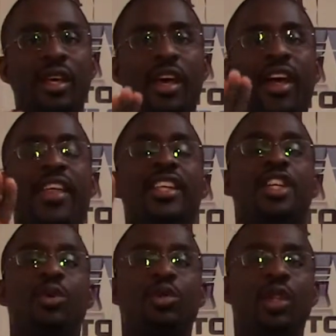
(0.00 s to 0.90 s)
And then it's
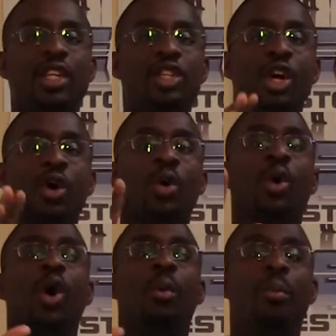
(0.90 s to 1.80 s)
going to let you
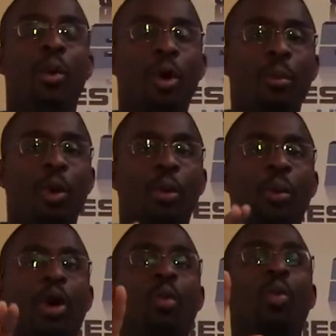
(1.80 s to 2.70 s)
go more and more and
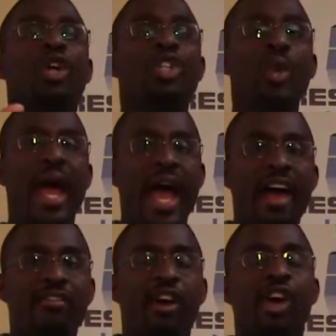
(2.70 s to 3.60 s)
more. And once you
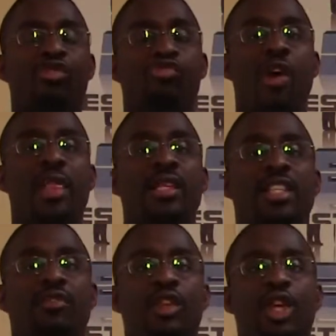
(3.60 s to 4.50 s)
have
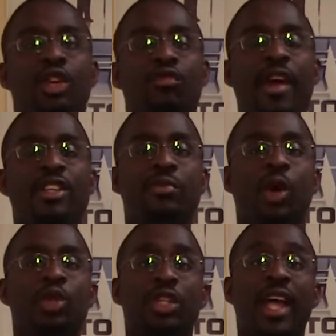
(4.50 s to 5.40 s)
relatively good range of
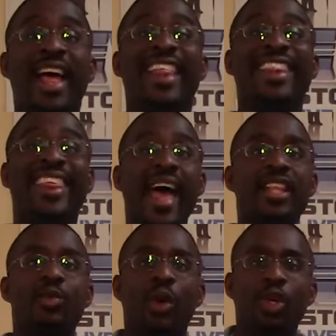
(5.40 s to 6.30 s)
motion,
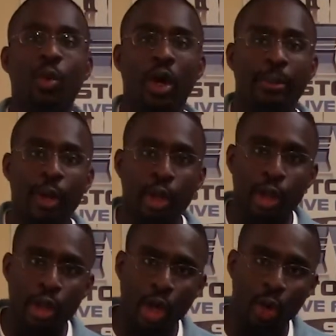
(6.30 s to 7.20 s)
that's when you want to put
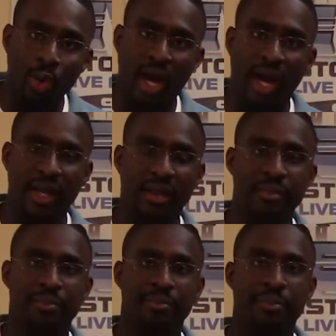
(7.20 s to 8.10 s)
load on it
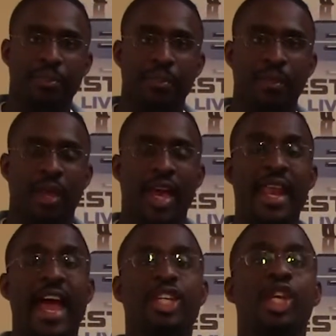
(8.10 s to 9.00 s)
and
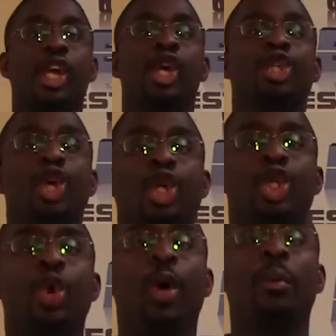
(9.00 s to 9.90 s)
actually start
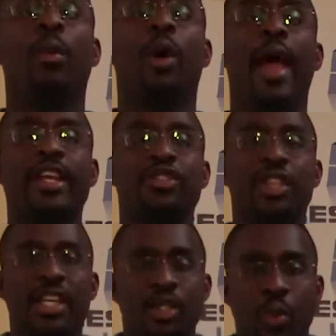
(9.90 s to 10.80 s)
doing more
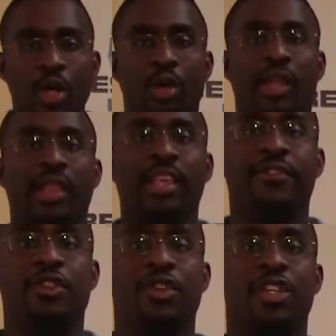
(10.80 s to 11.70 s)
exercises where you can
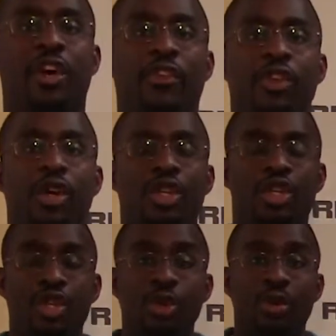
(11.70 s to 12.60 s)
lift yourself and you can
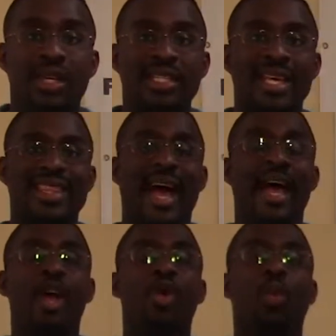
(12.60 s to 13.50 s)
do things like
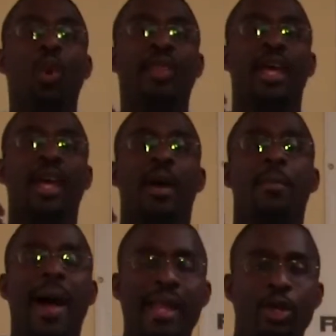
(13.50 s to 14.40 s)
that with
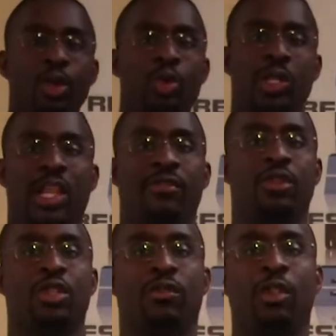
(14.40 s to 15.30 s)
minute
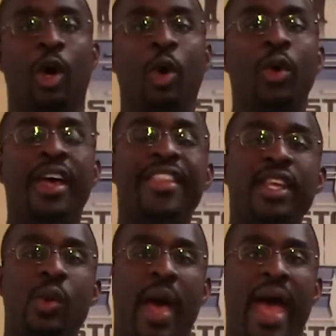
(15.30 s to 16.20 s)
levels of load, and
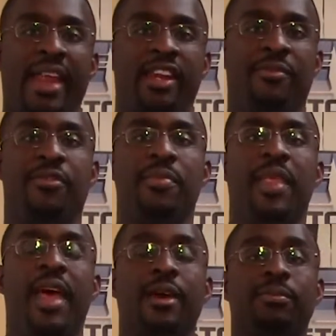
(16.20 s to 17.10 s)
then you add it up from
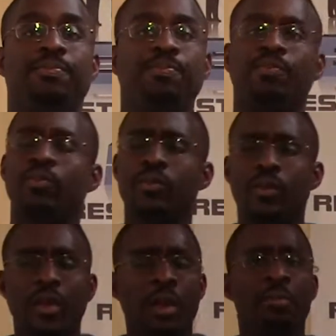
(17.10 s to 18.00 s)
there.
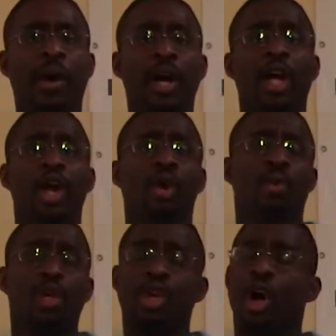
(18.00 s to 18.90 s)
But
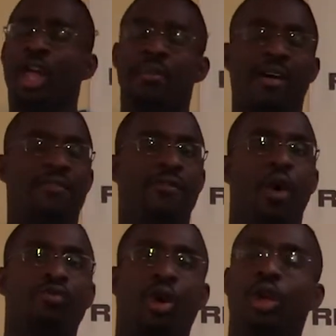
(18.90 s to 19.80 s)
we're talking about
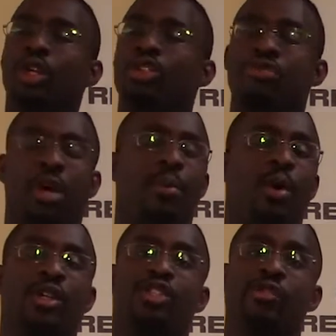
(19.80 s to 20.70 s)
foam roll, trigger
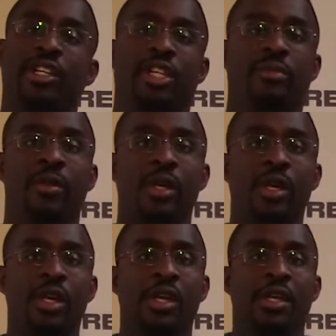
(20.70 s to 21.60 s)
point stretching.
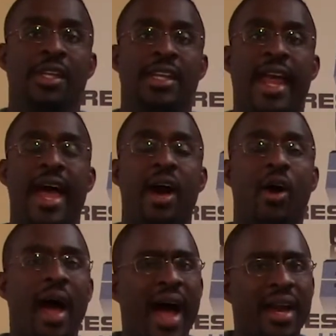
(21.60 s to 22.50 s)

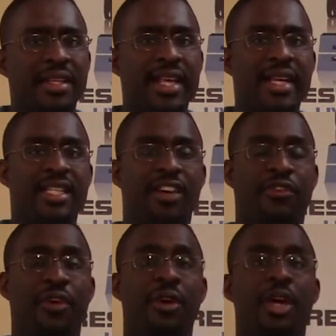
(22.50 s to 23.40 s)
Now, how does that
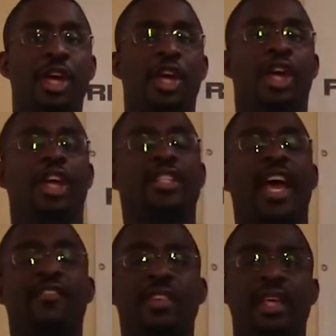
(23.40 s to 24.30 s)
differ?
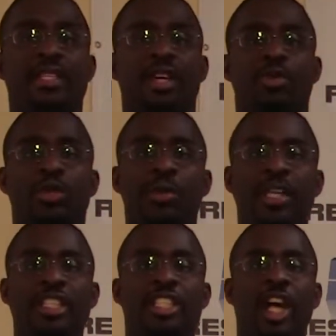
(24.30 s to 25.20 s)
Everything's going to be
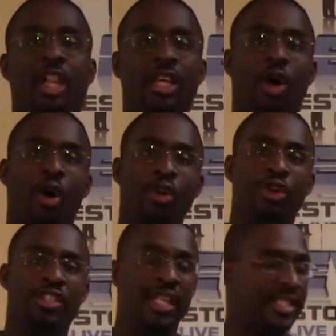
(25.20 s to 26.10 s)
dulling. All
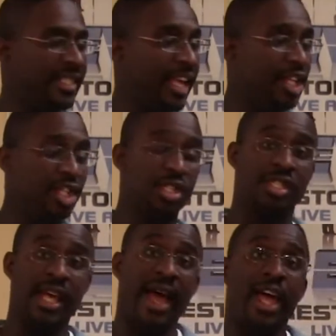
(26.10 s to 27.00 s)
your
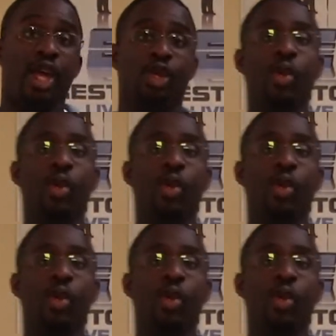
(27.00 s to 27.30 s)
sensations that you